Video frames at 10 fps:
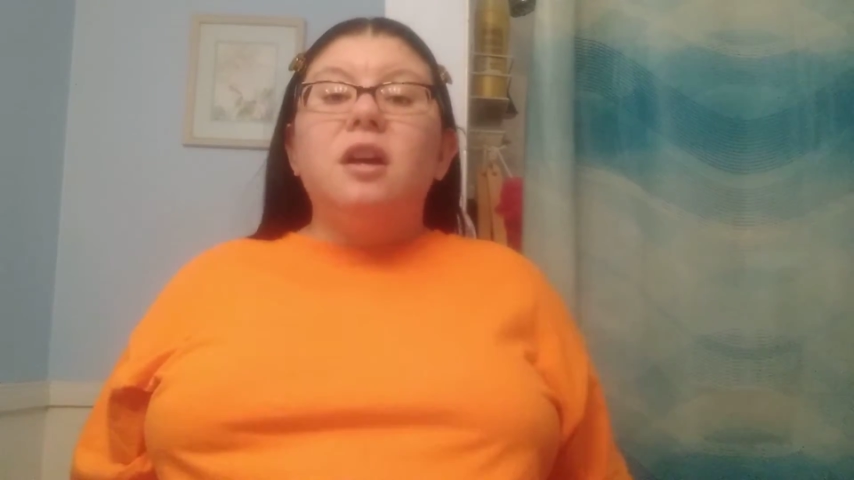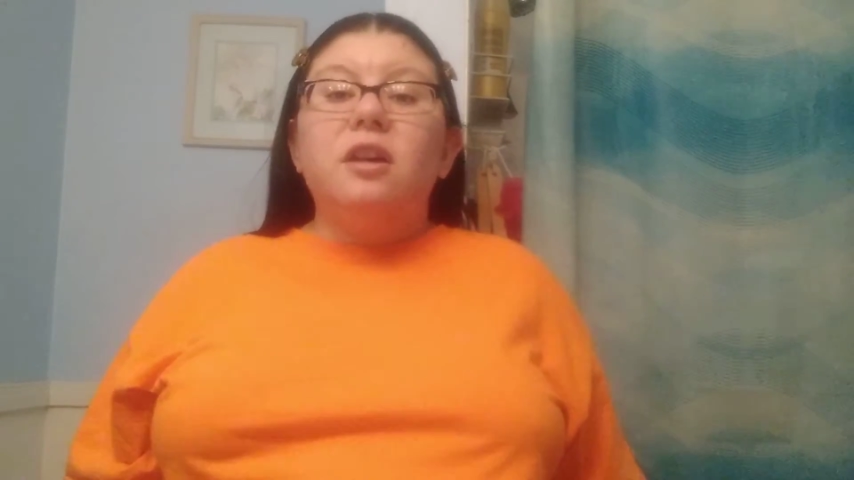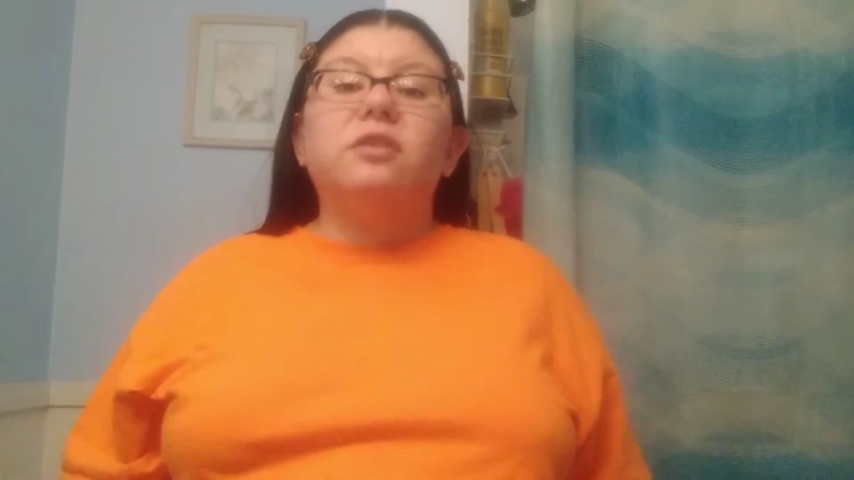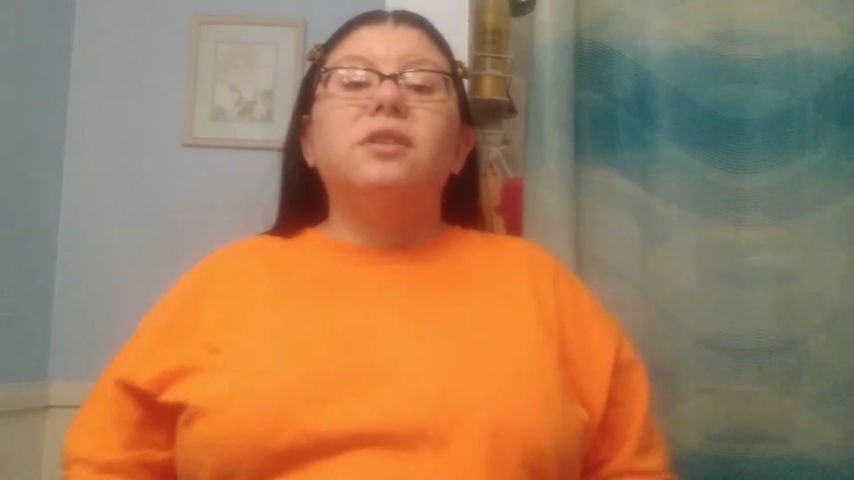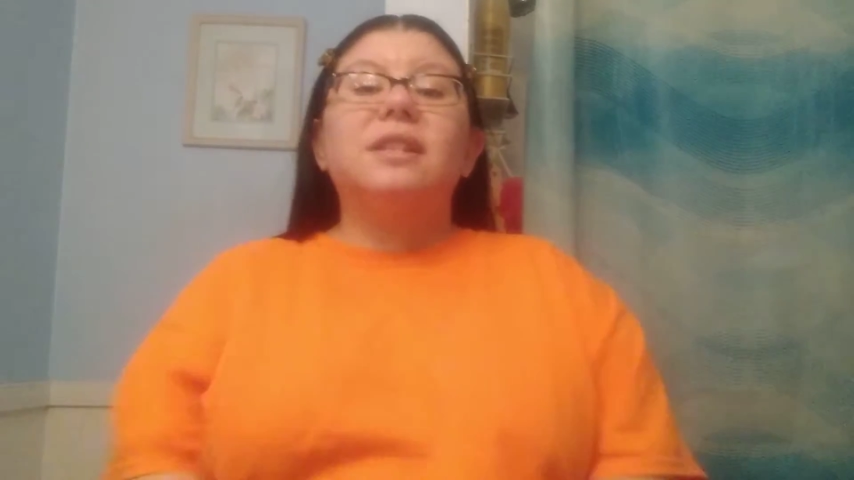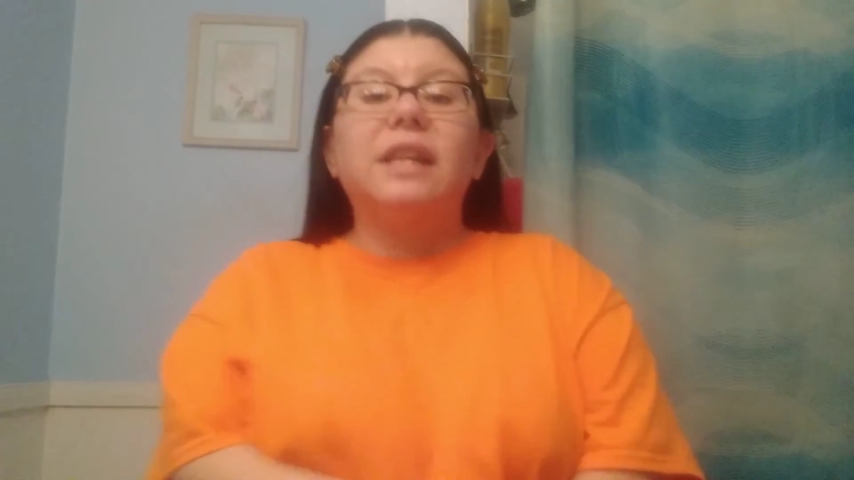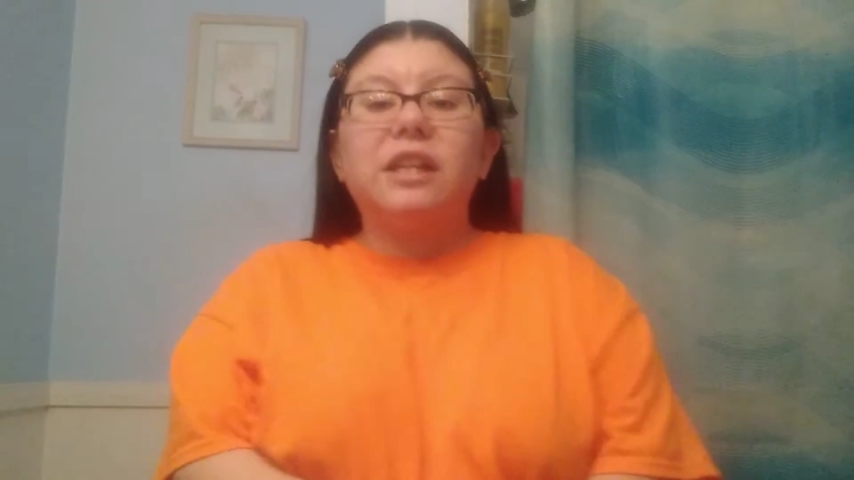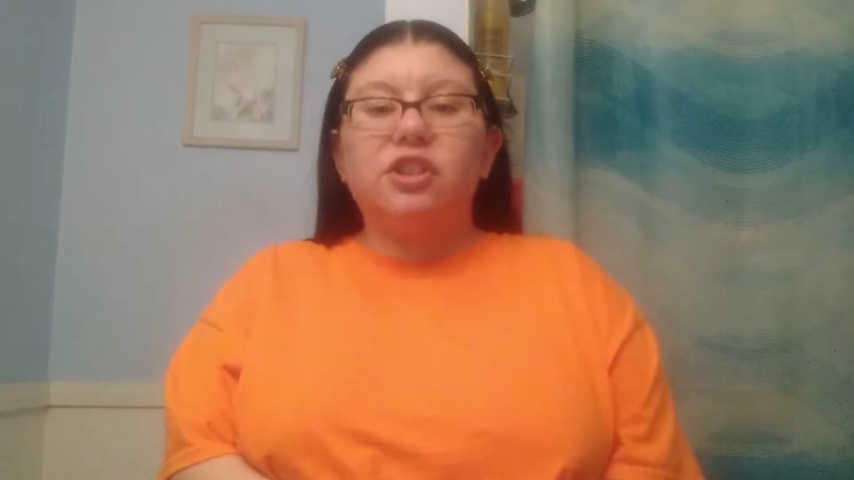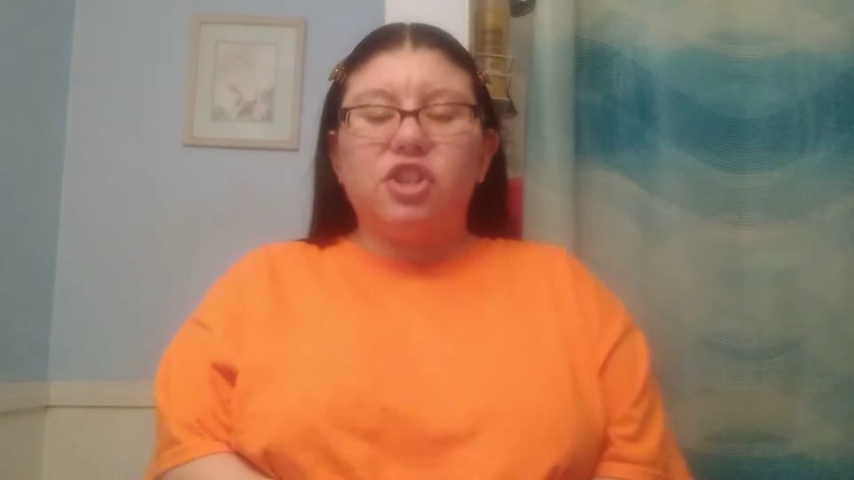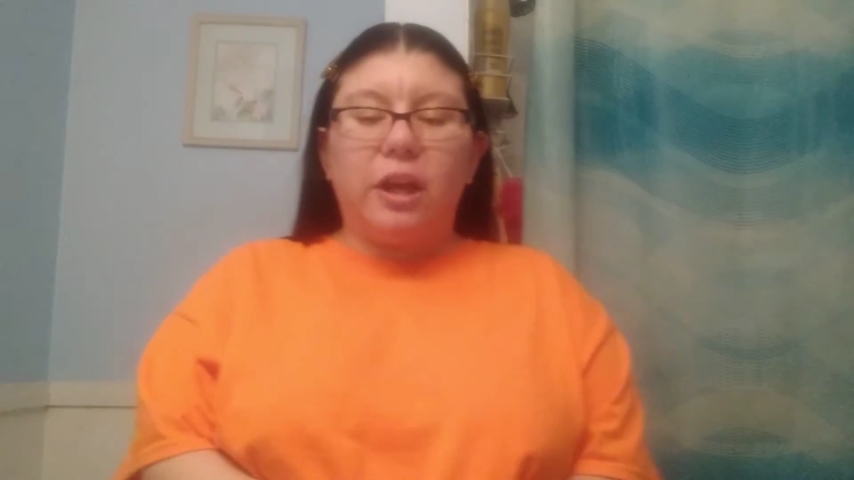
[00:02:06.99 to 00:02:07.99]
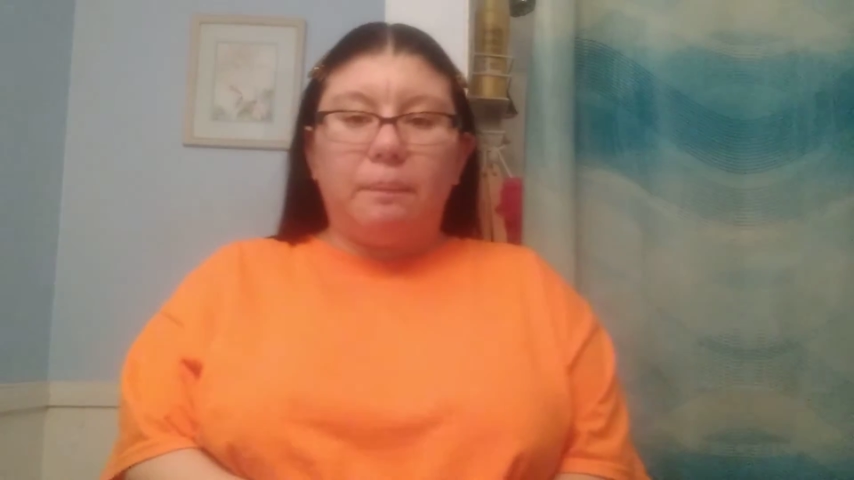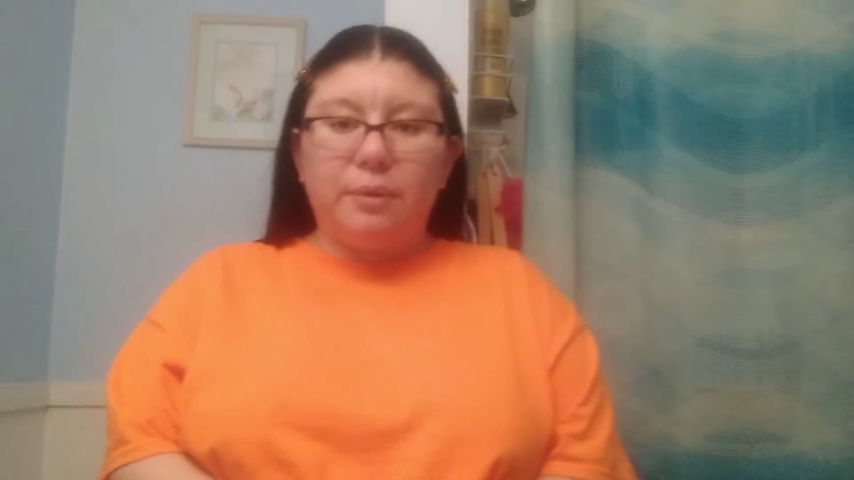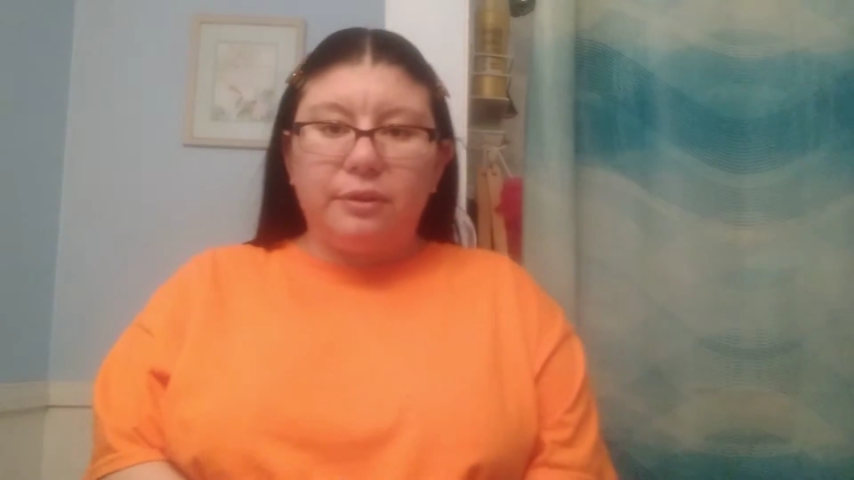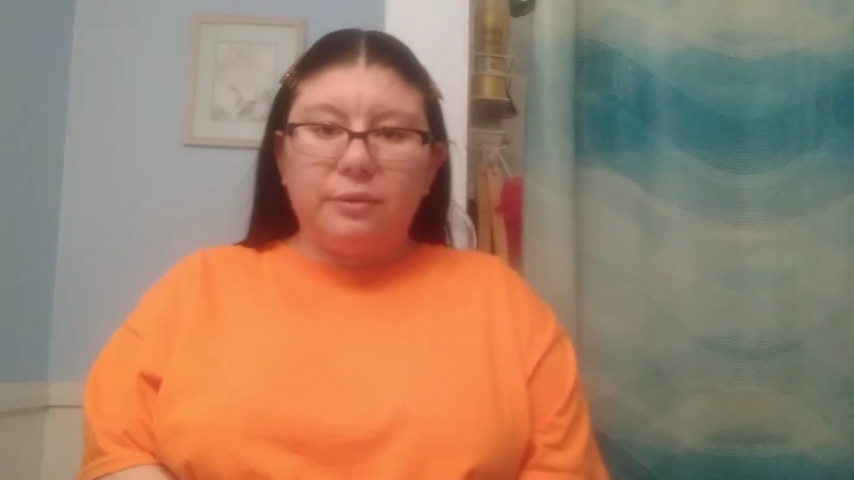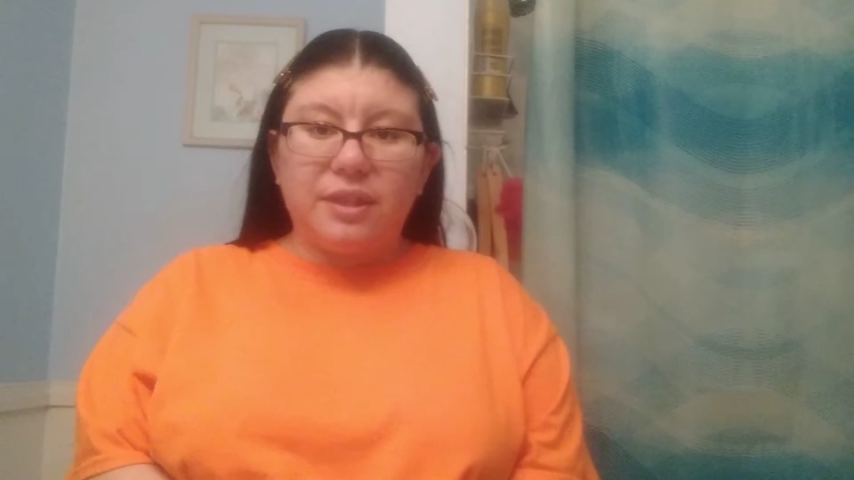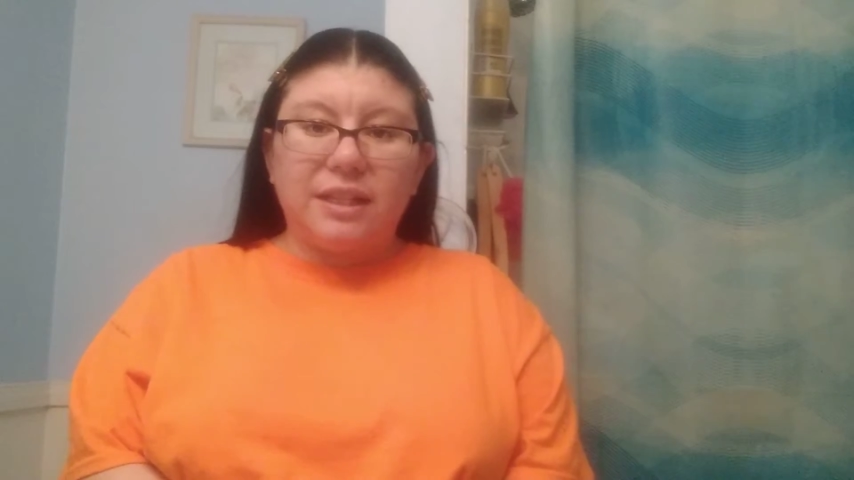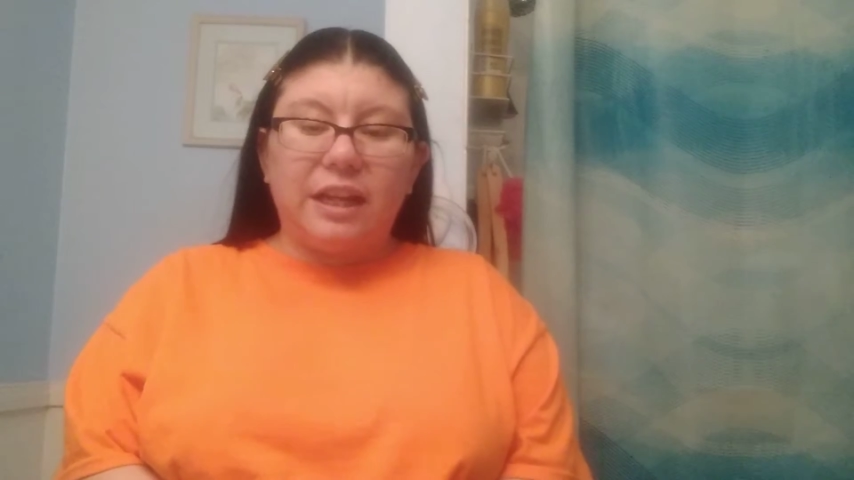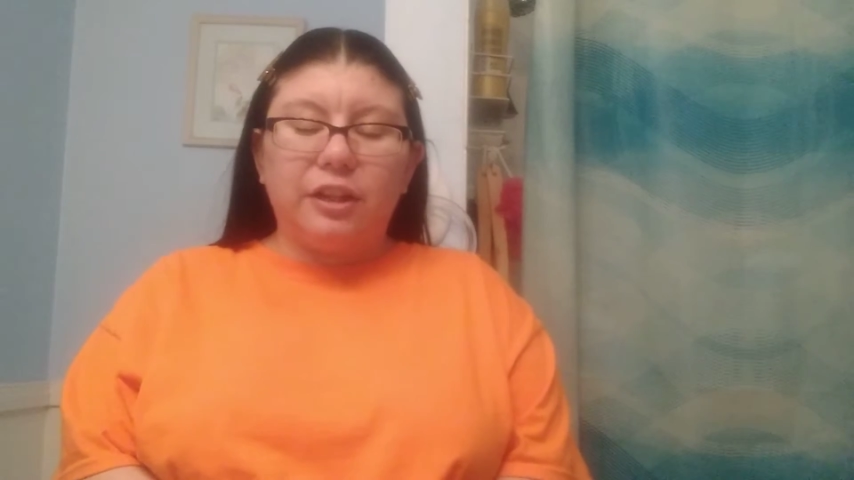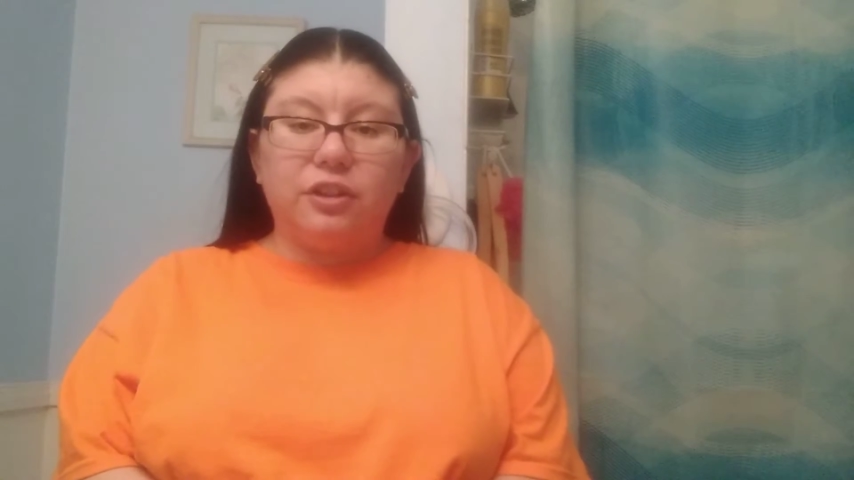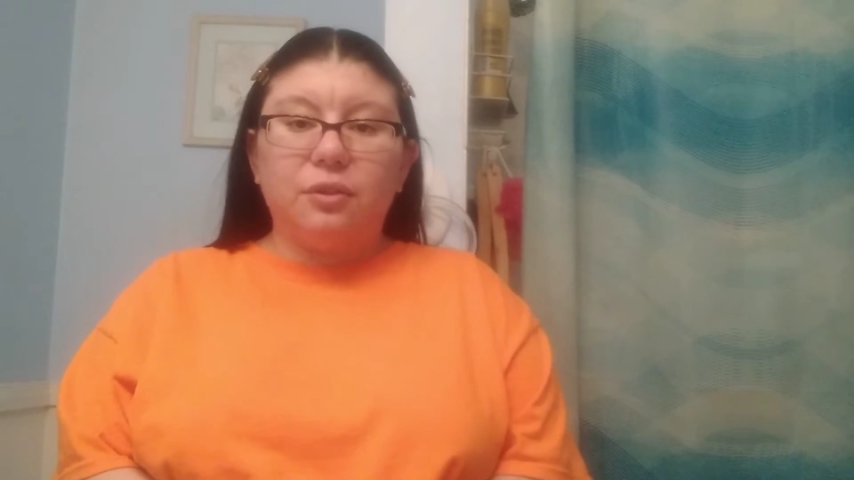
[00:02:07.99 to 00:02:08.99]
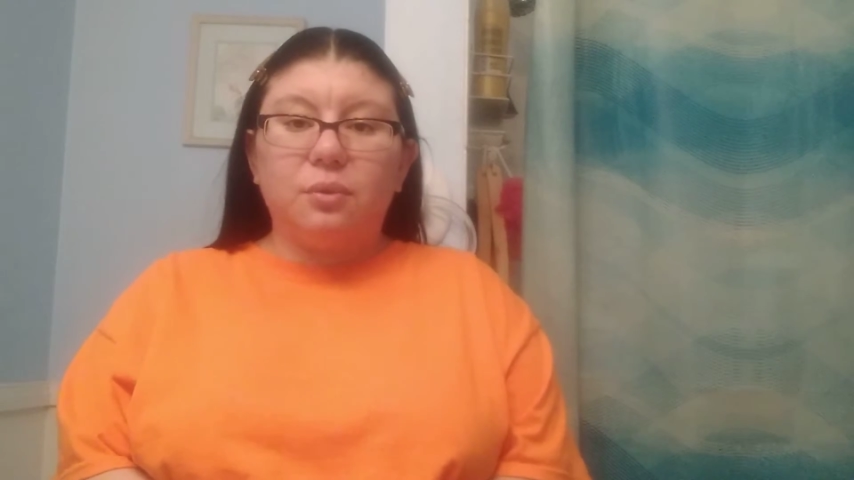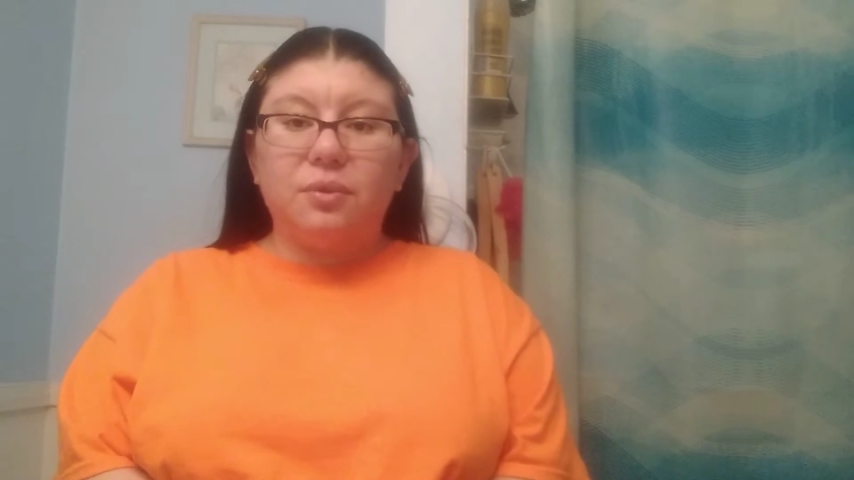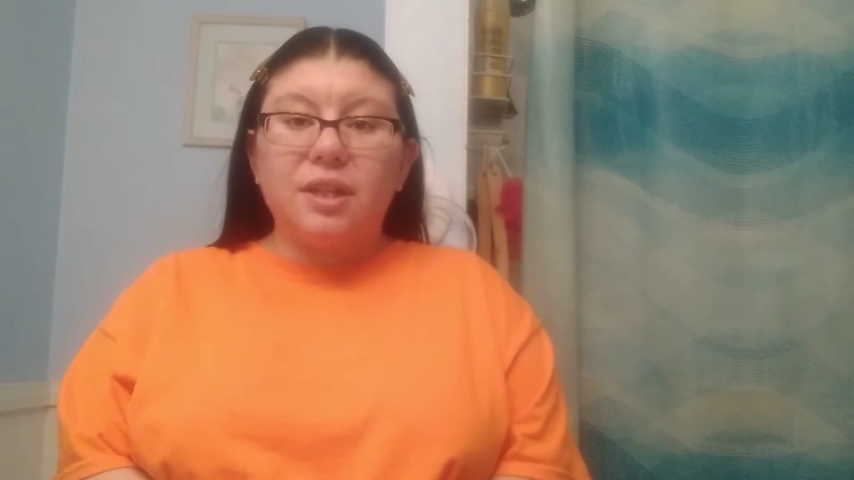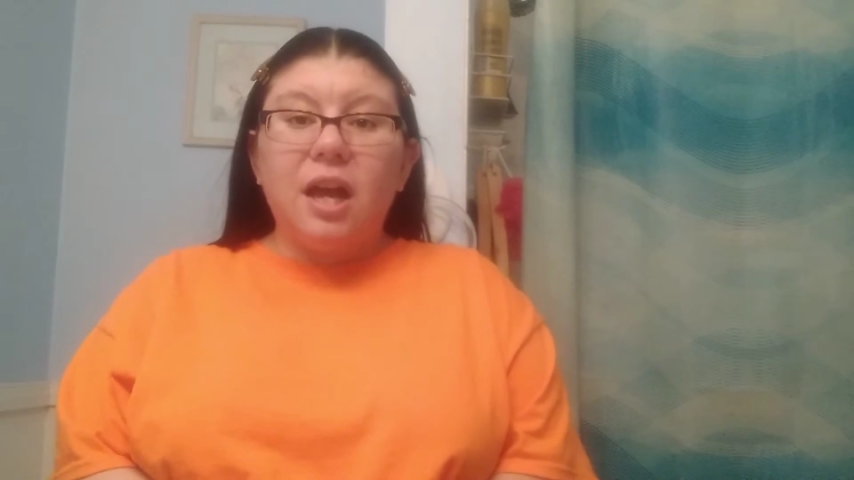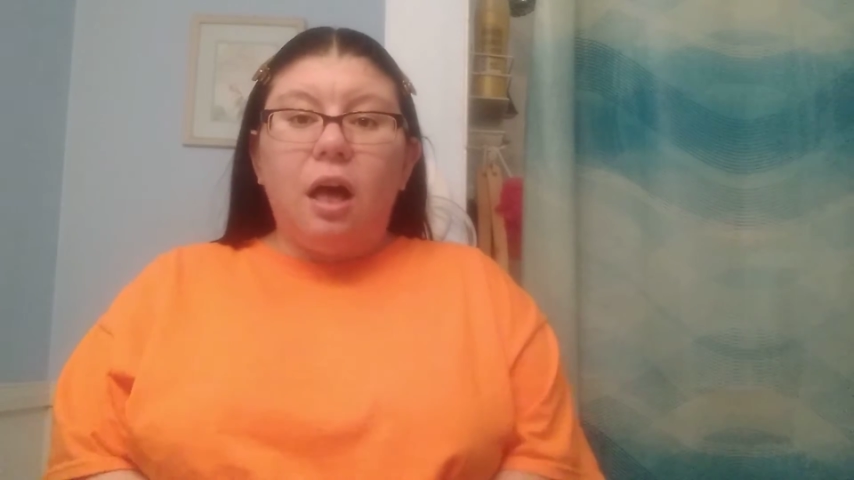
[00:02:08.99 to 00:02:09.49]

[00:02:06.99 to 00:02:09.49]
So the second shampoo that I use